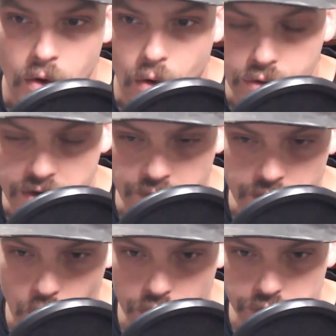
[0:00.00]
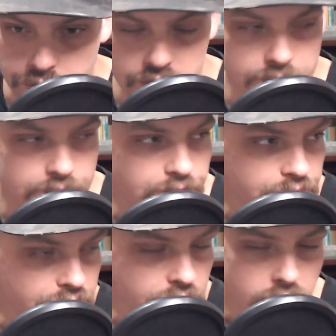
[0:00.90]
or even mortars,
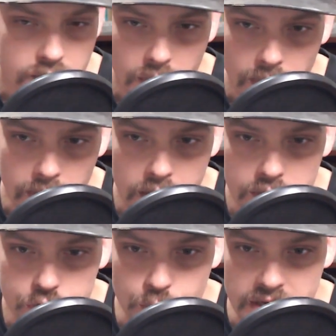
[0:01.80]
to